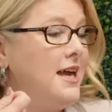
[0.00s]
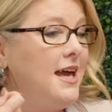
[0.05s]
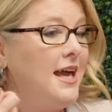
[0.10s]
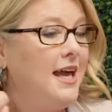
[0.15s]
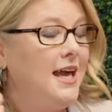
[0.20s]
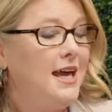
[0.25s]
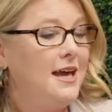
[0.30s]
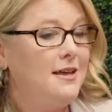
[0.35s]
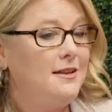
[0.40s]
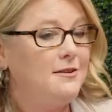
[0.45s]

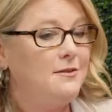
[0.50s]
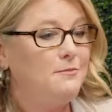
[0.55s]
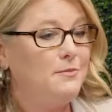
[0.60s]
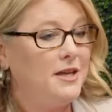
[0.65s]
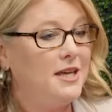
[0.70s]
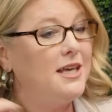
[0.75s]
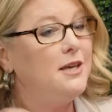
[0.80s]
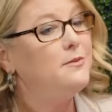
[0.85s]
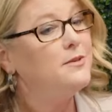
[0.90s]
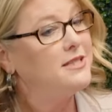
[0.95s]
and
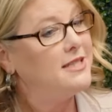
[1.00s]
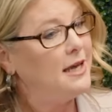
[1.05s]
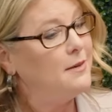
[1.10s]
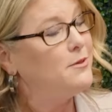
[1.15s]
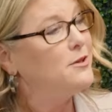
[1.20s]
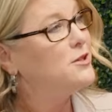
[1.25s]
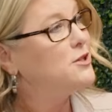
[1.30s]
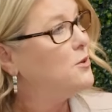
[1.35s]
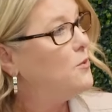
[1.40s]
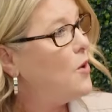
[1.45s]
but he was
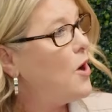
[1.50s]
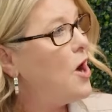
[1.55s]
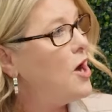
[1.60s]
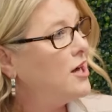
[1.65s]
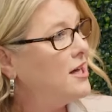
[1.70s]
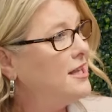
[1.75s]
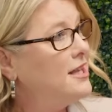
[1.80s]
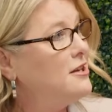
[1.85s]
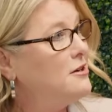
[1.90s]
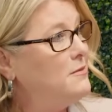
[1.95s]
able to
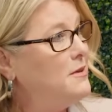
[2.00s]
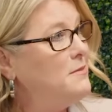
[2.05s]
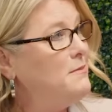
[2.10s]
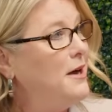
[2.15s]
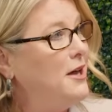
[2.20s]
walk a little bit